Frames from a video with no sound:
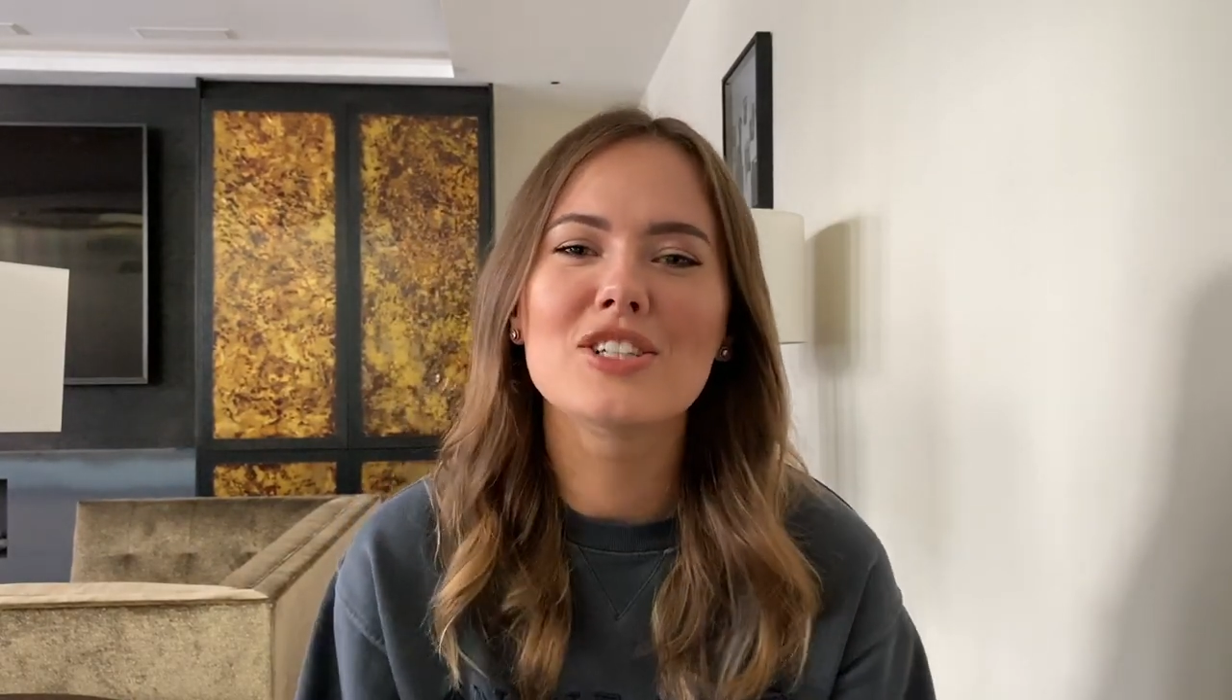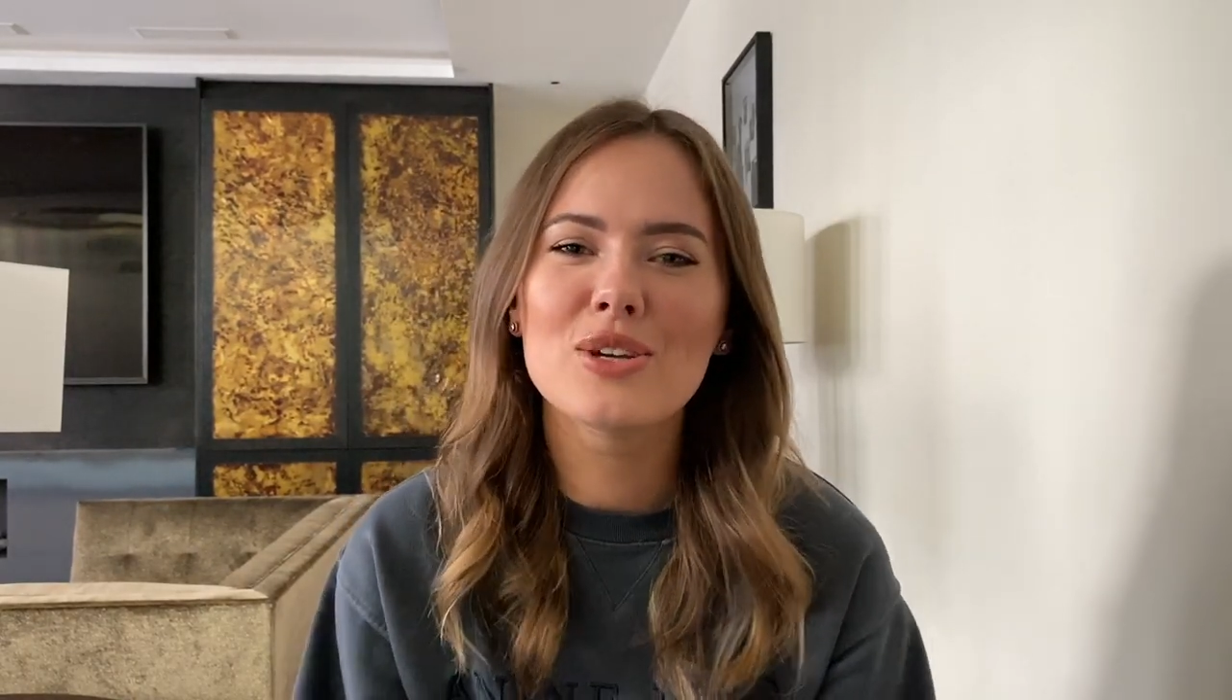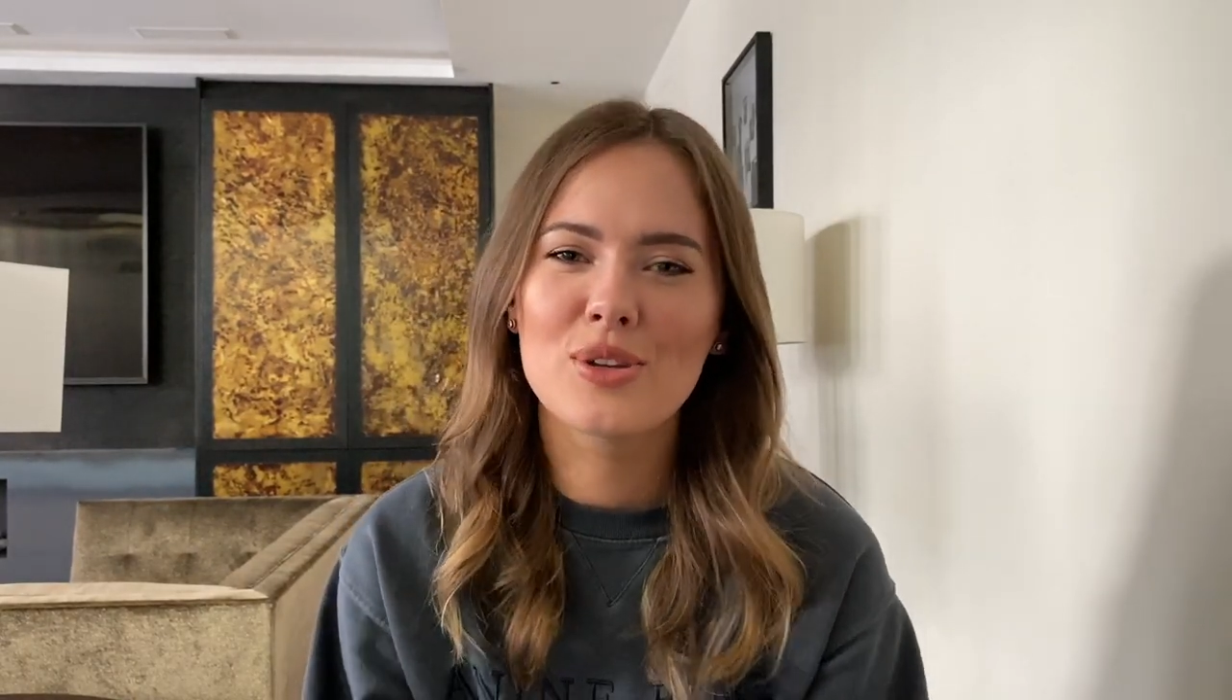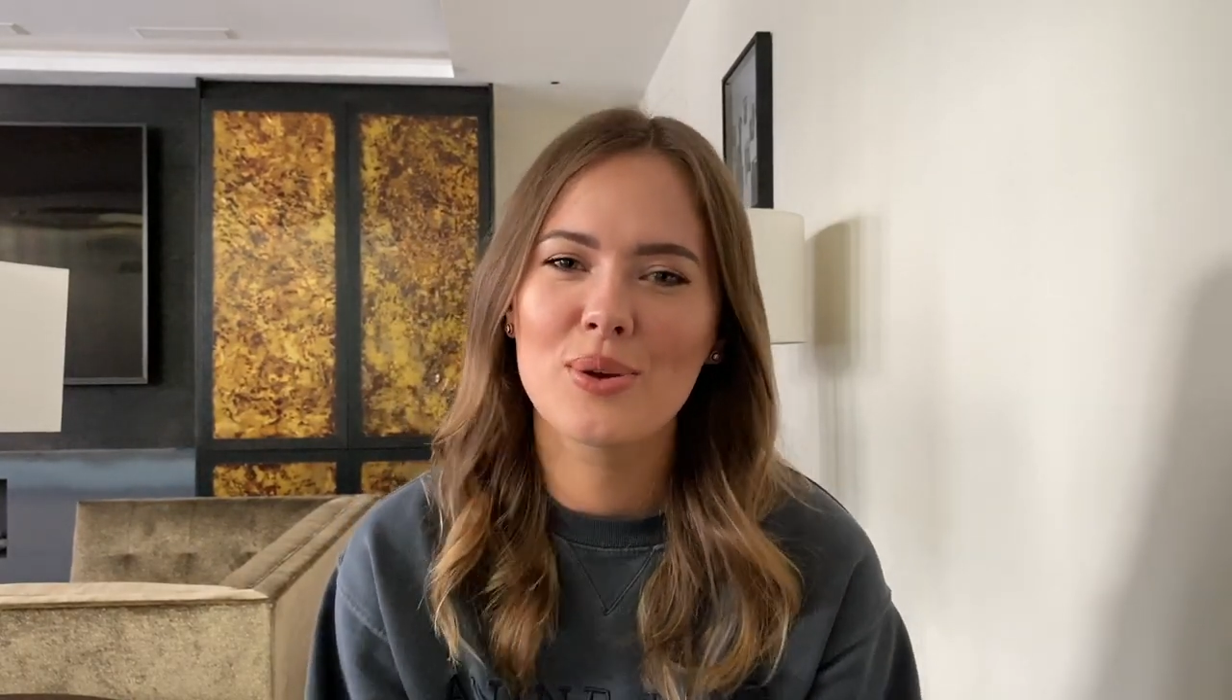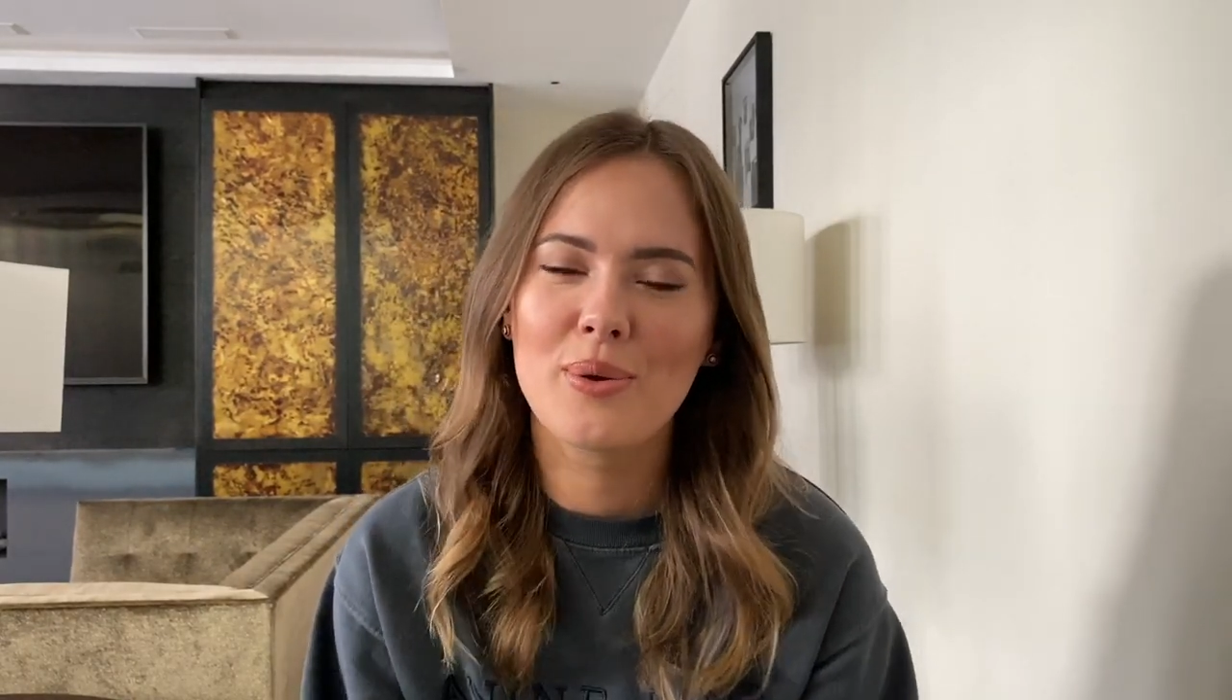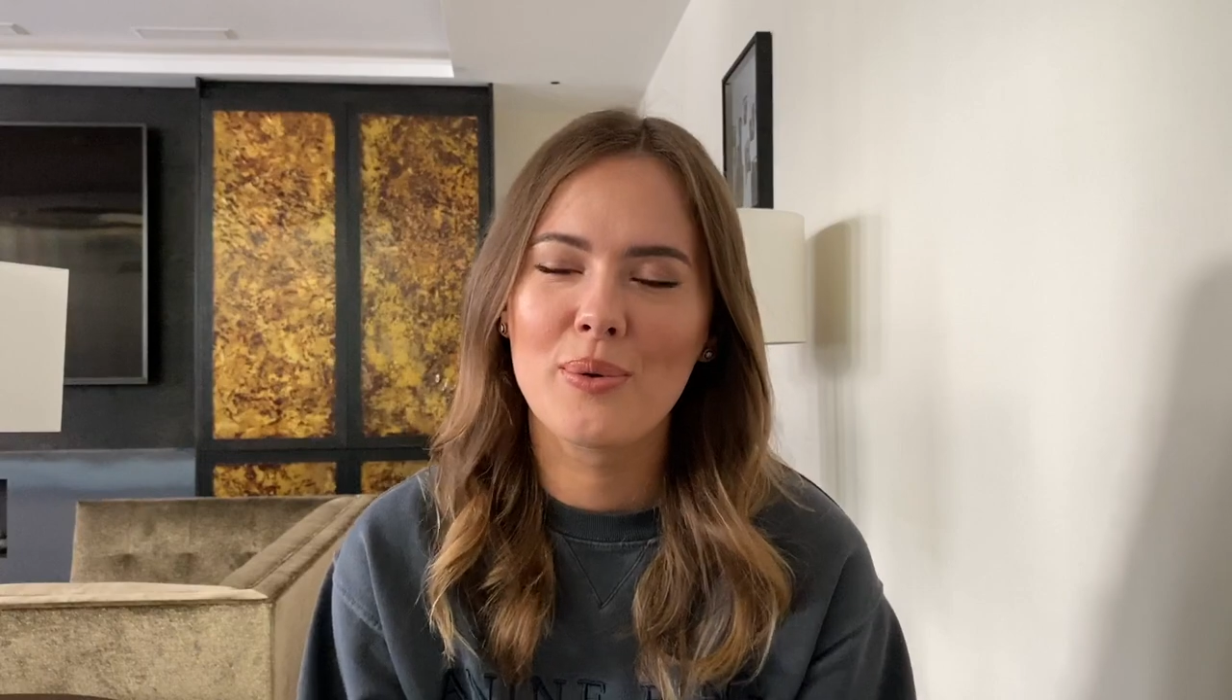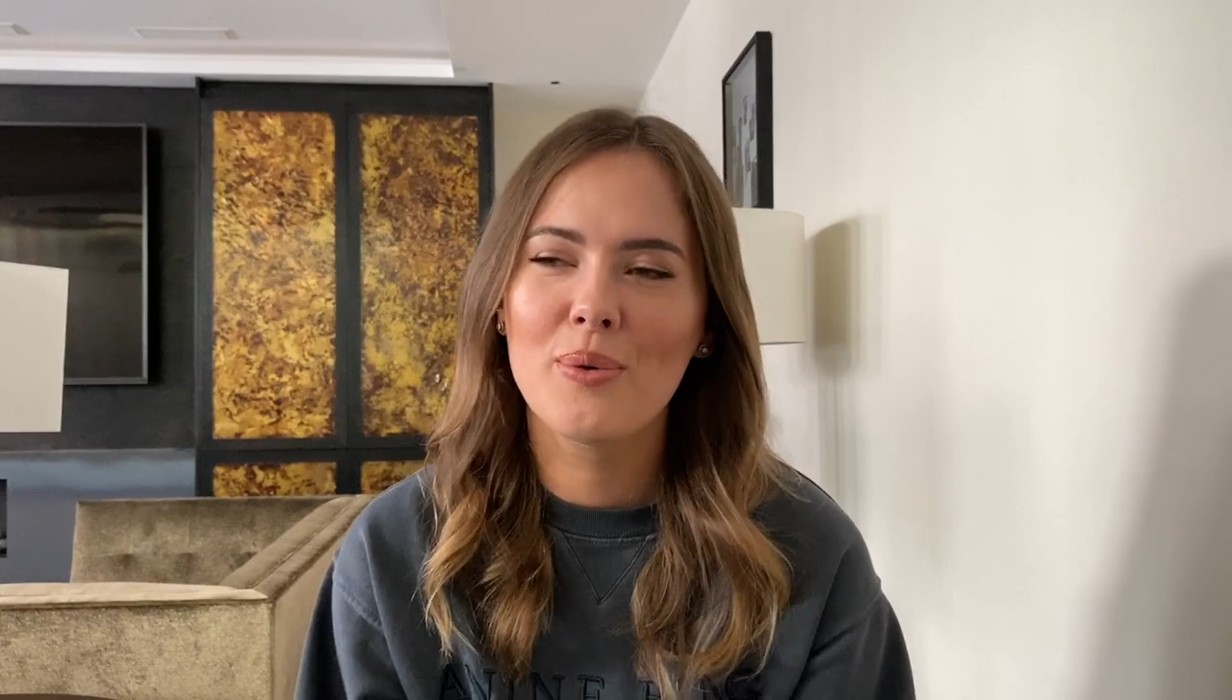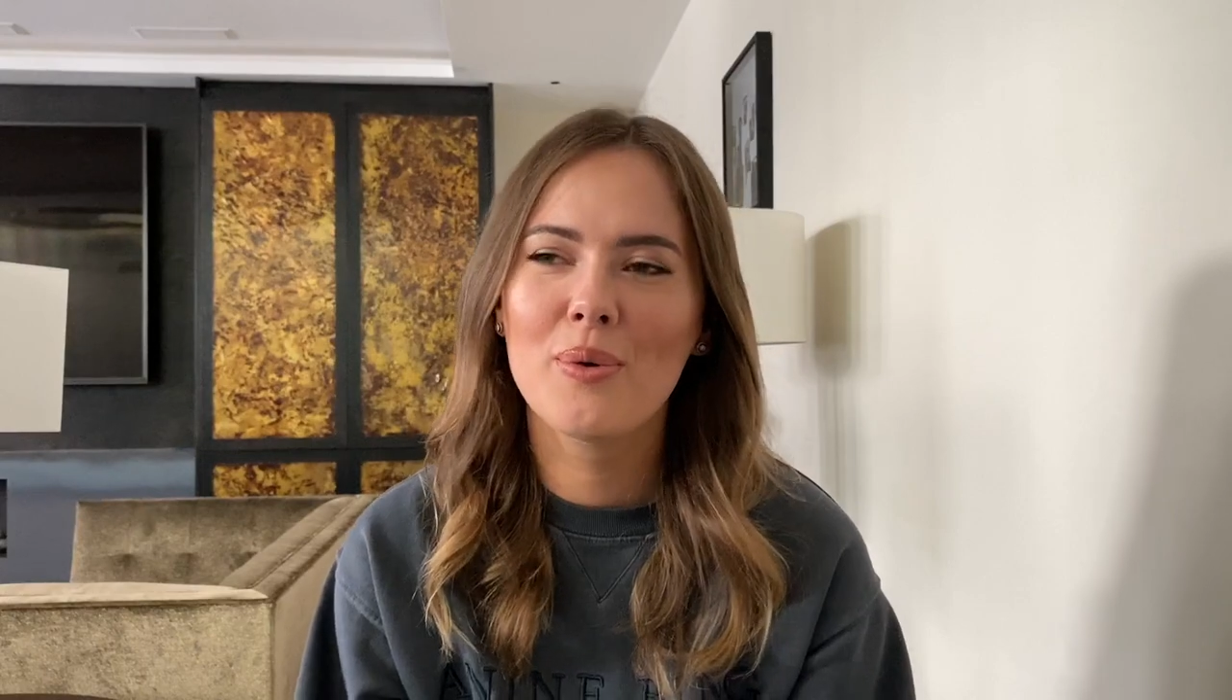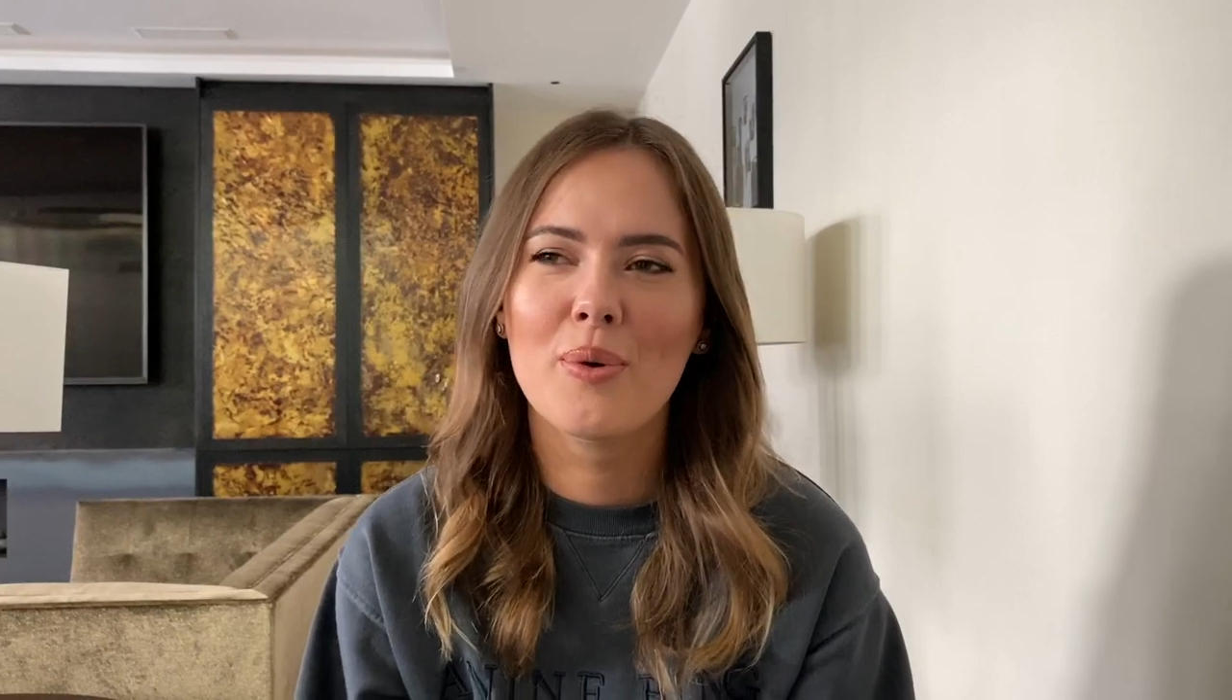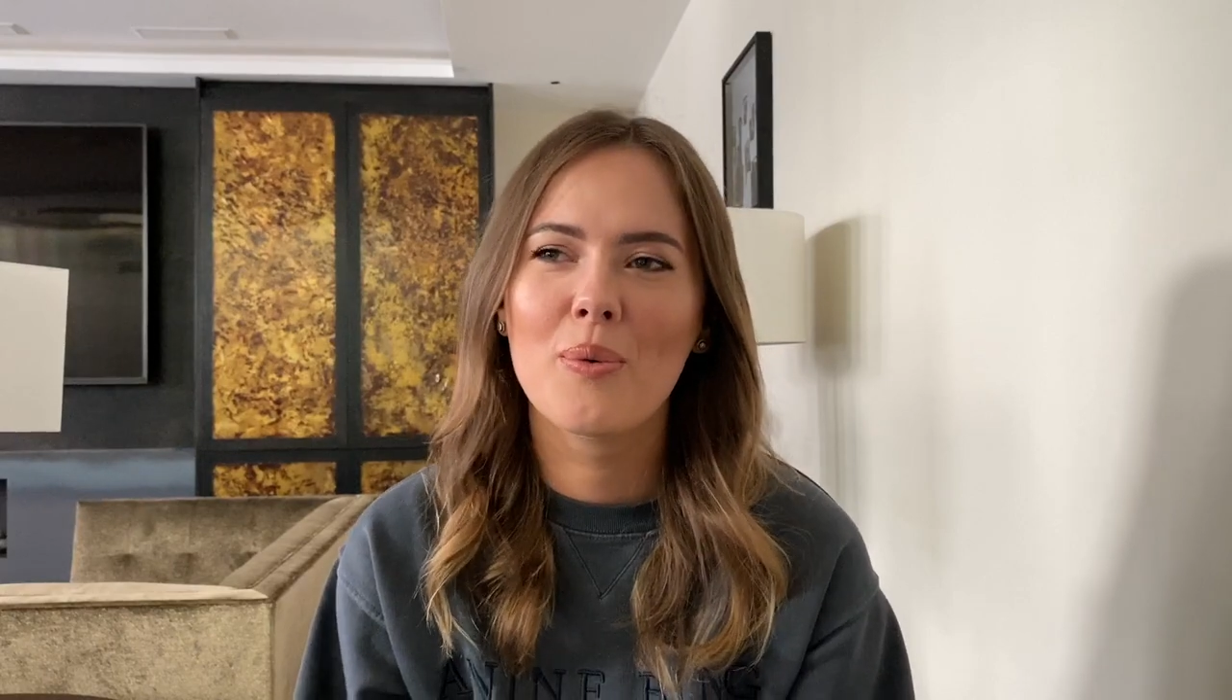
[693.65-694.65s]
to
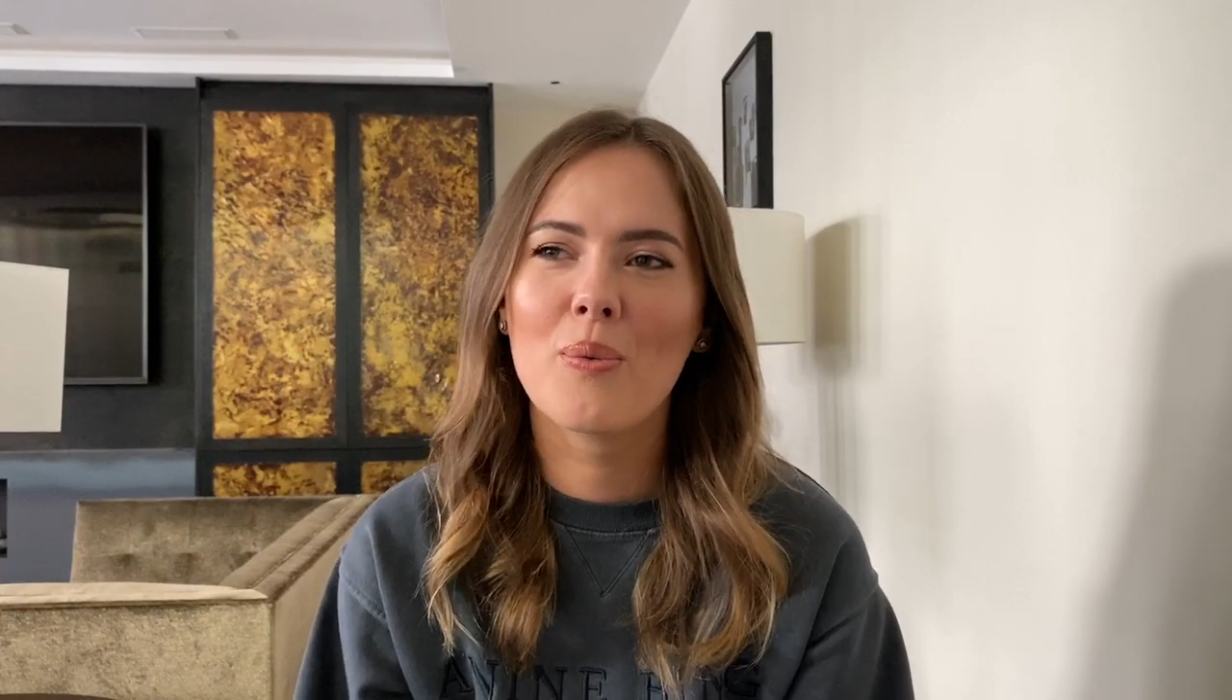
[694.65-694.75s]
you